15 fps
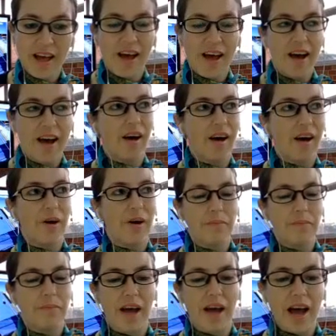
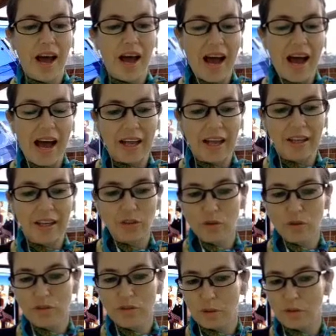And
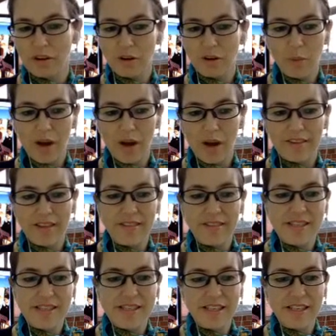also I was very aware that
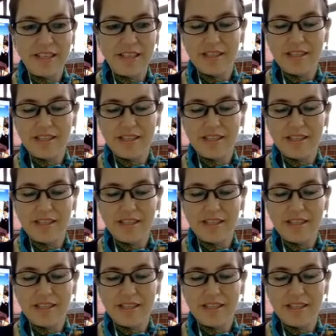this needed to